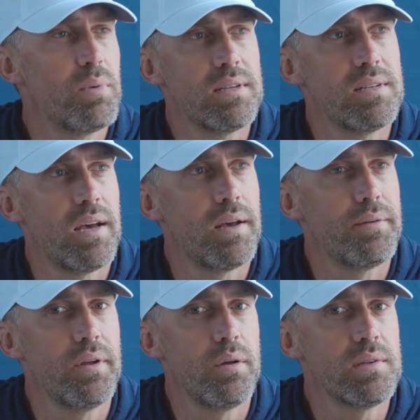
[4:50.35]
but you
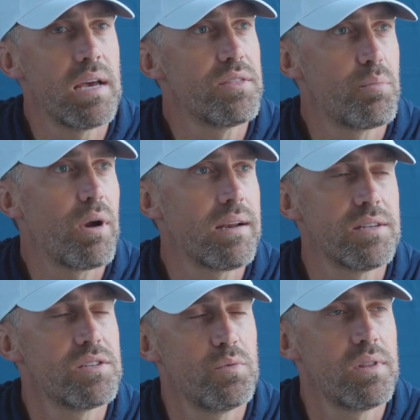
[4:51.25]
know, he's out there
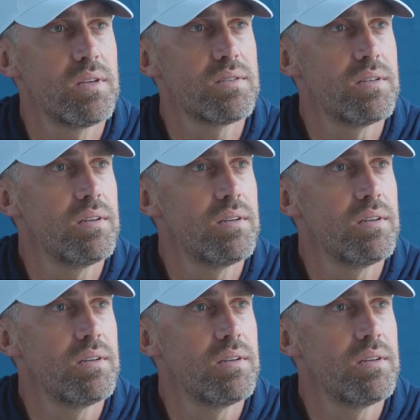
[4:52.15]
practicing with us,